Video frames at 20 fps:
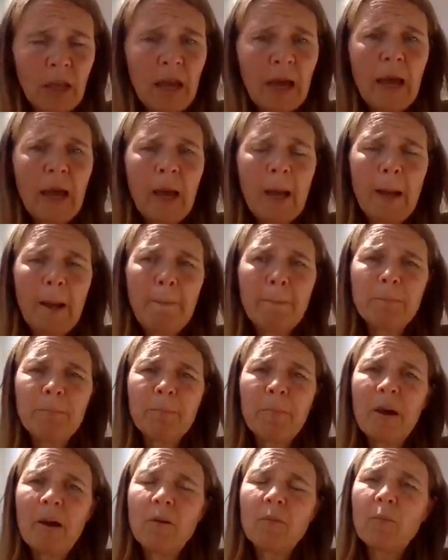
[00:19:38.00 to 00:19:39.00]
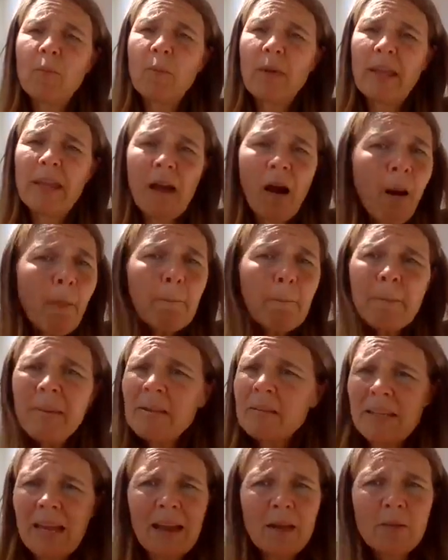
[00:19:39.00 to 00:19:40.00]
But we can't
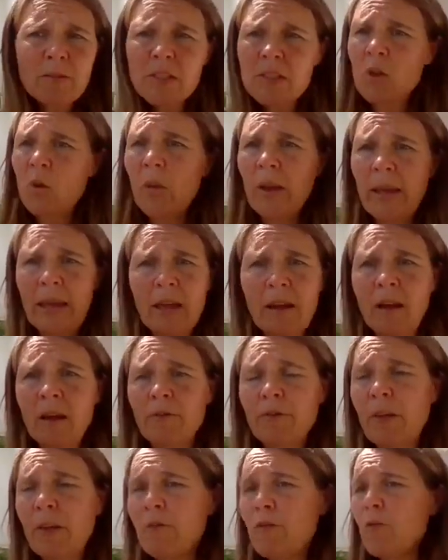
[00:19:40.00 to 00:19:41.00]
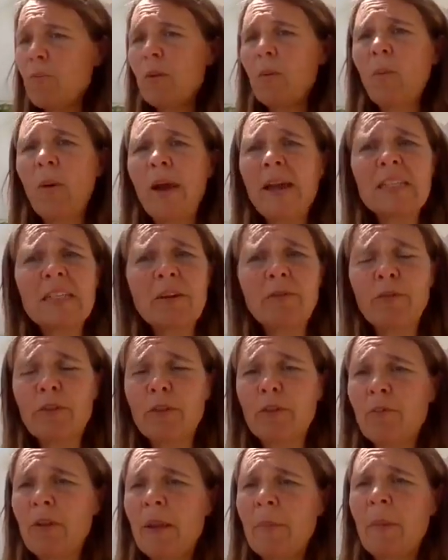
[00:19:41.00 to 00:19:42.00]
build houses quick enough. If you've been waiting for
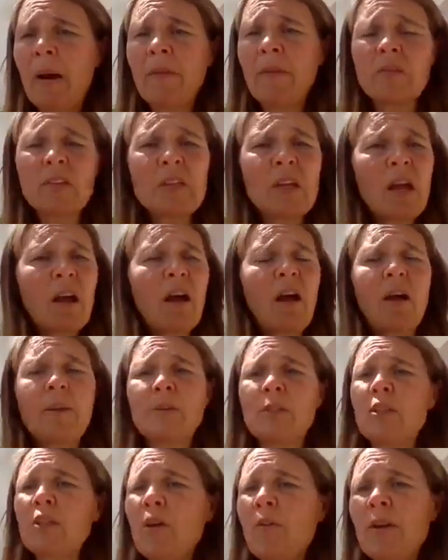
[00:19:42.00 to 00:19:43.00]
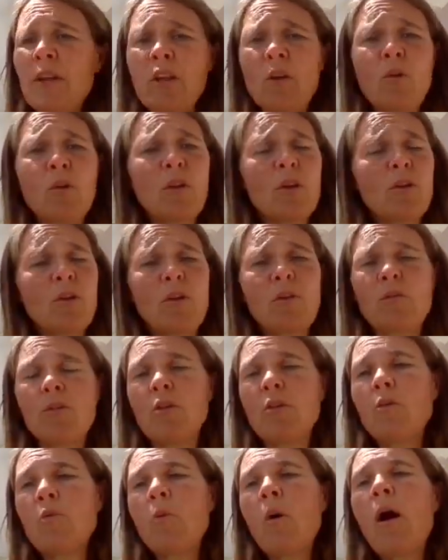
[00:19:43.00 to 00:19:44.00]
3 months, I'm sorry,
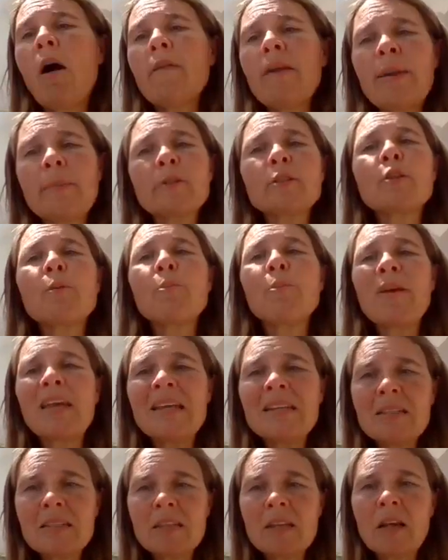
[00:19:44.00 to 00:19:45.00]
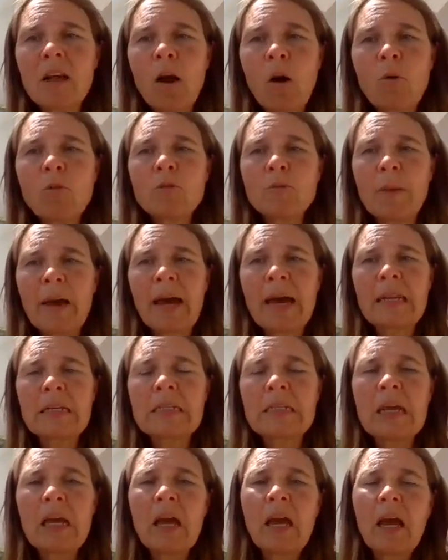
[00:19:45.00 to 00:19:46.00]
you are able to bid as a gold
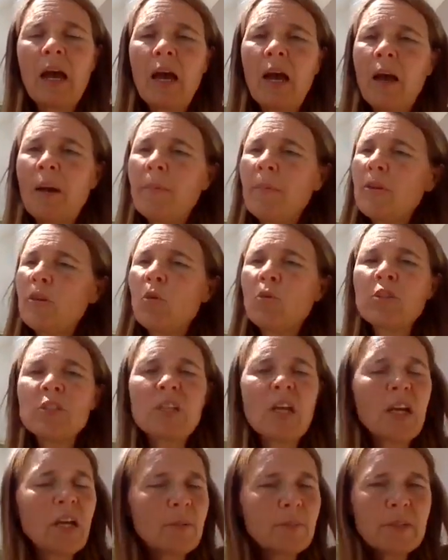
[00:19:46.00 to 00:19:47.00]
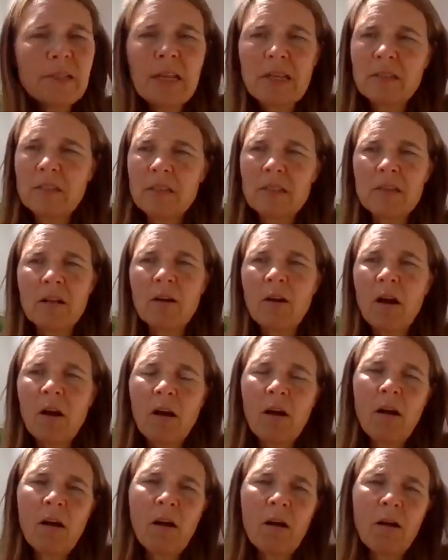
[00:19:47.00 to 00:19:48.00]
band. Your circumstances
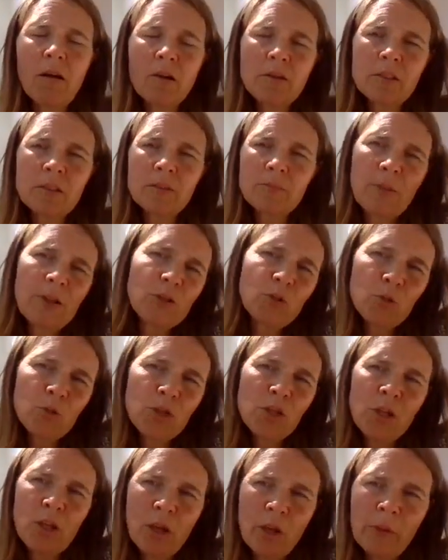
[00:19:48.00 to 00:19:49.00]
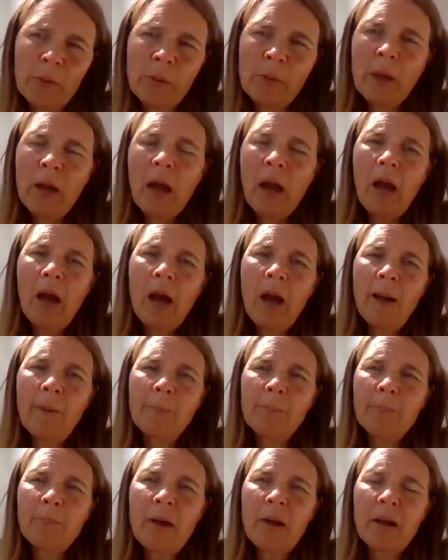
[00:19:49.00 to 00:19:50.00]
are special to you,
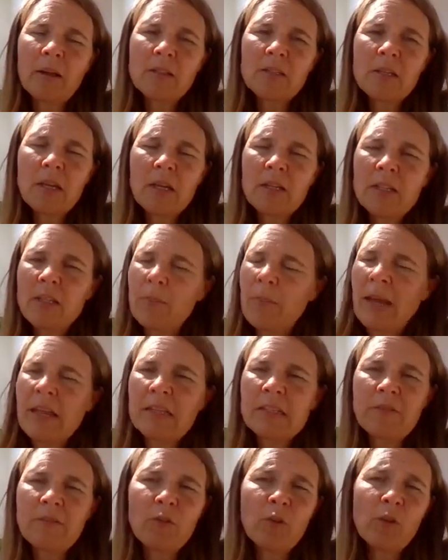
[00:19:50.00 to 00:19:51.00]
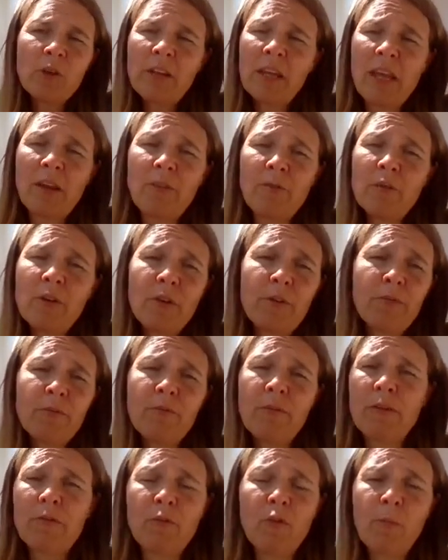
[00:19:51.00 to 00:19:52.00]
but it depends. If you're looking for a
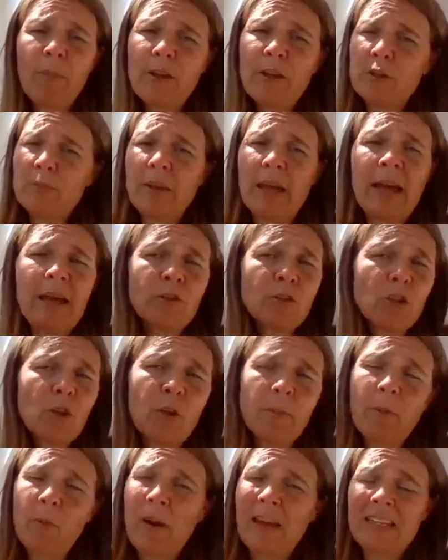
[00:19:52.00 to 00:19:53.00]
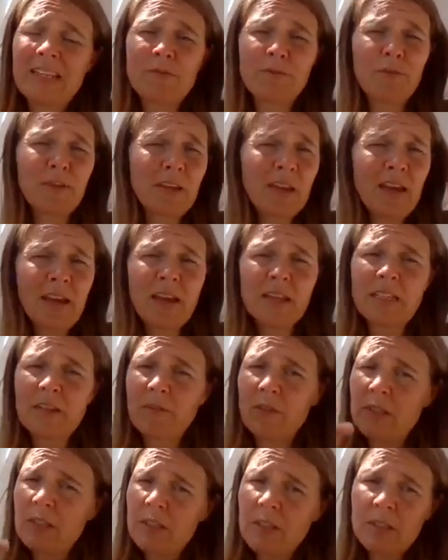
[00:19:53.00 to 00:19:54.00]
3-4 bedroom house, you're going to be waiting for years. If
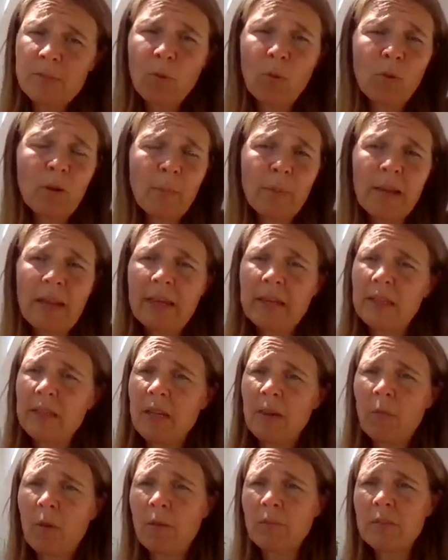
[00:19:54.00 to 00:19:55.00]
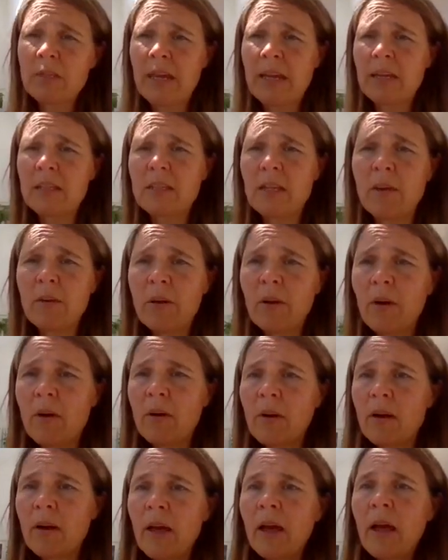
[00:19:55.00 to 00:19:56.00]
it's a smaller place, it won't take so
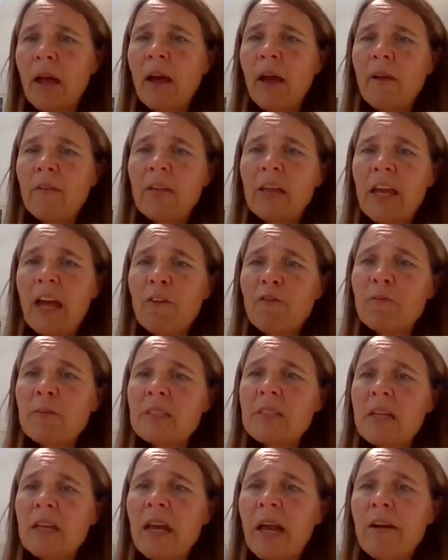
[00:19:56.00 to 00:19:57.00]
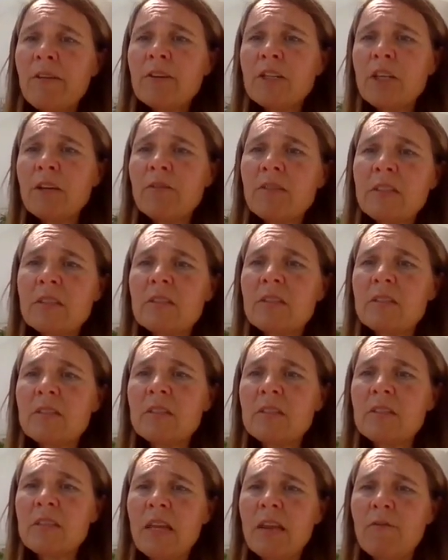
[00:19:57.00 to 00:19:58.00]
long. The government's encouraging visitors to
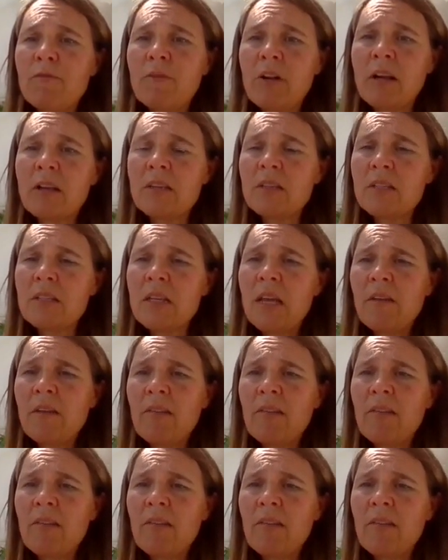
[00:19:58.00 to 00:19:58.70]
seafronts.